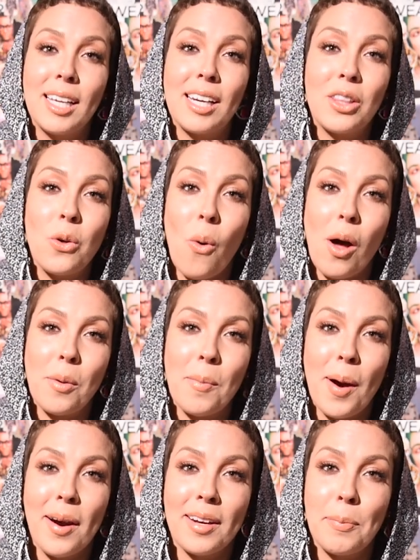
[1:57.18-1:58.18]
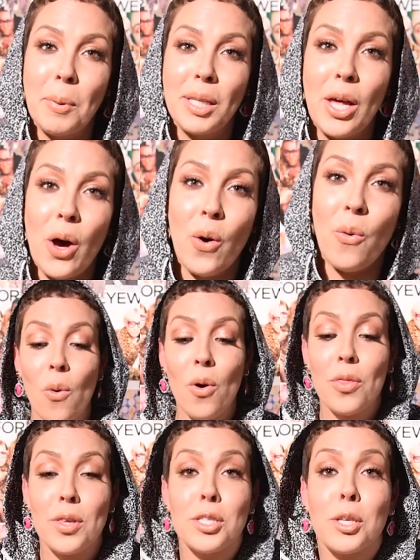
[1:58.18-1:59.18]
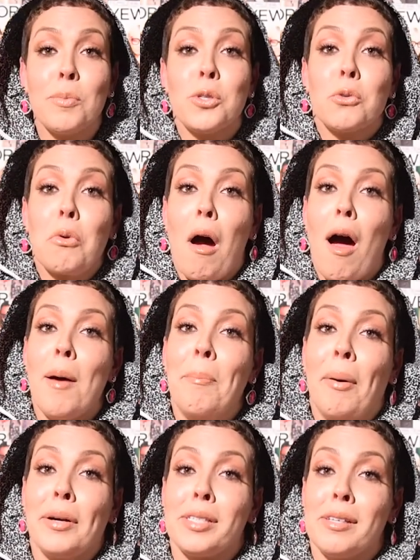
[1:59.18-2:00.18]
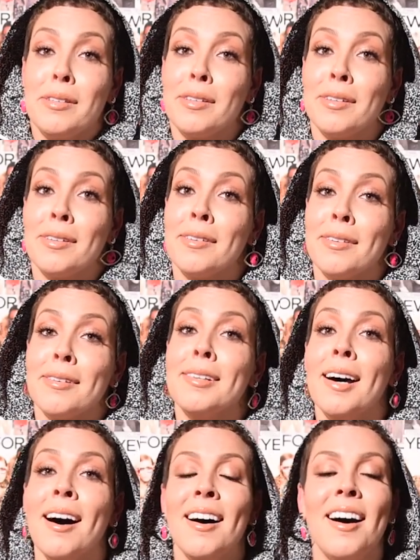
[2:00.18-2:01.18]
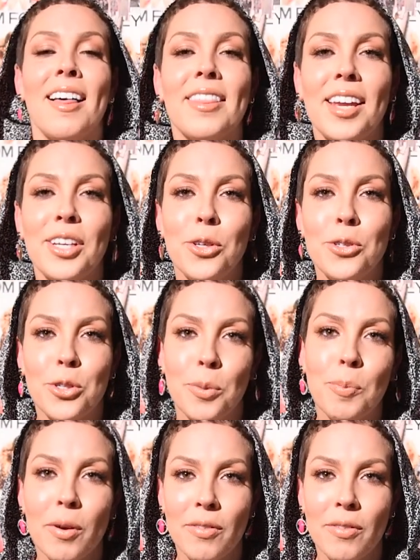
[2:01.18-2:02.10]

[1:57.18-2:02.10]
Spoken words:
click on the watermark below, or the subscribe button that YouTube